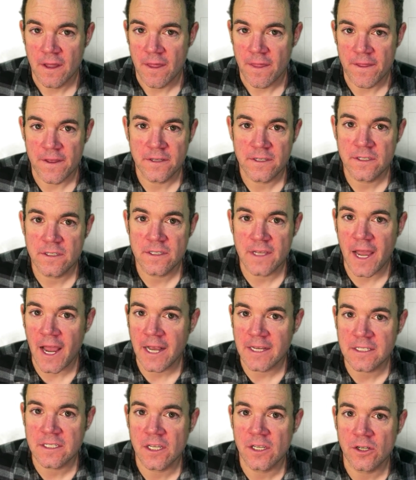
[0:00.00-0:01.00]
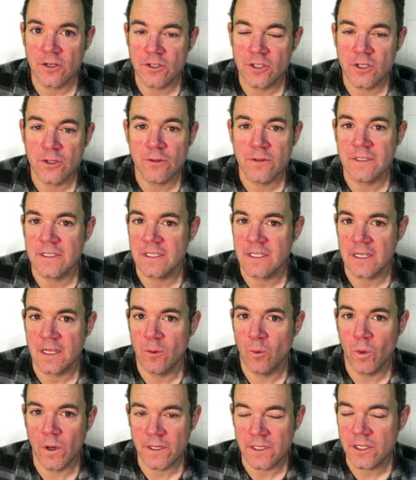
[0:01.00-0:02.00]
This is asking your students,
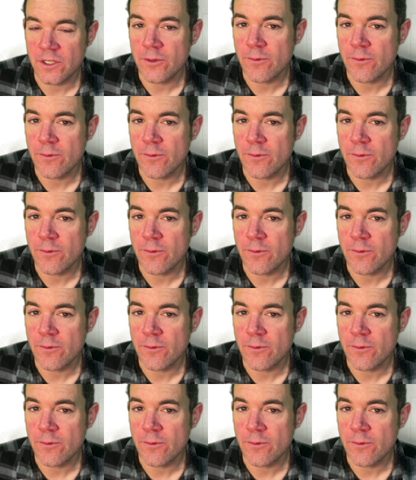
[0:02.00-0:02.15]
what do